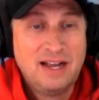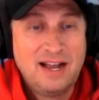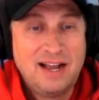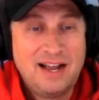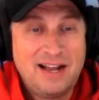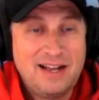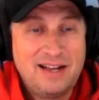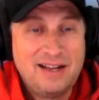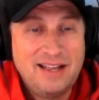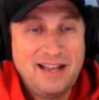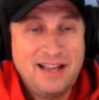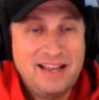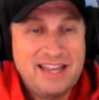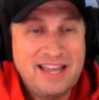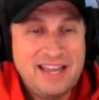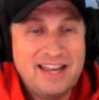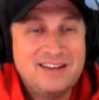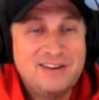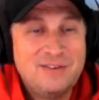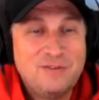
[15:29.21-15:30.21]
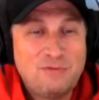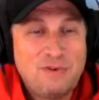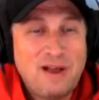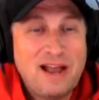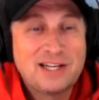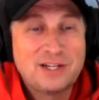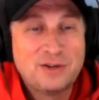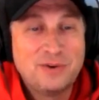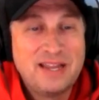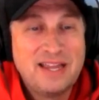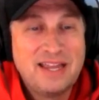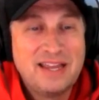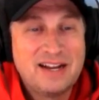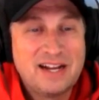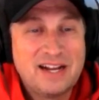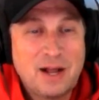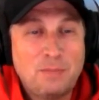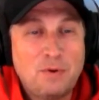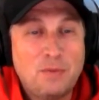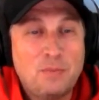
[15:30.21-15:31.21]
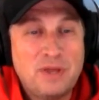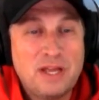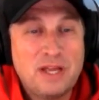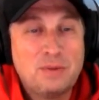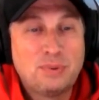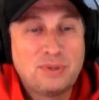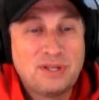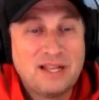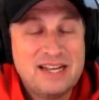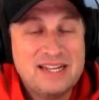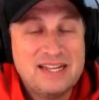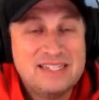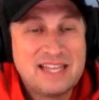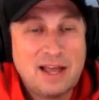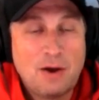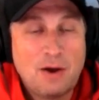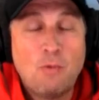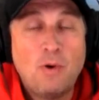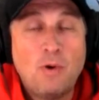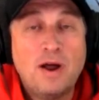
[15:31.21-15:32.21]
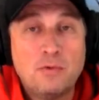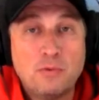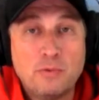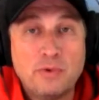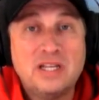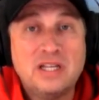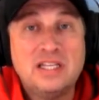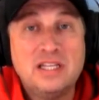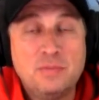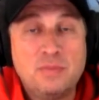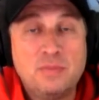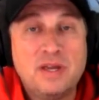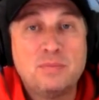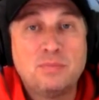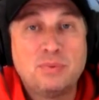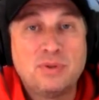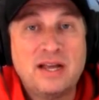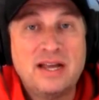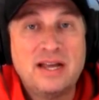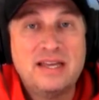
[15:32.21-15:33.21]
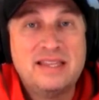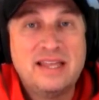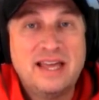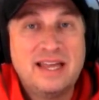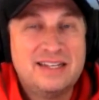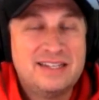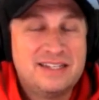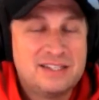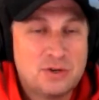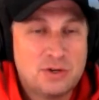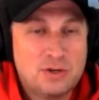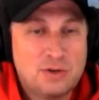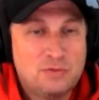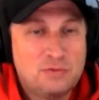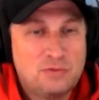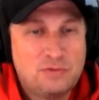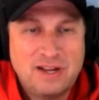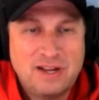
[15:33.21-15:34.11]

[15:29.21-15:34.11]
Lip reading: Again, factoring in a couple big plays. That one really big play that sort of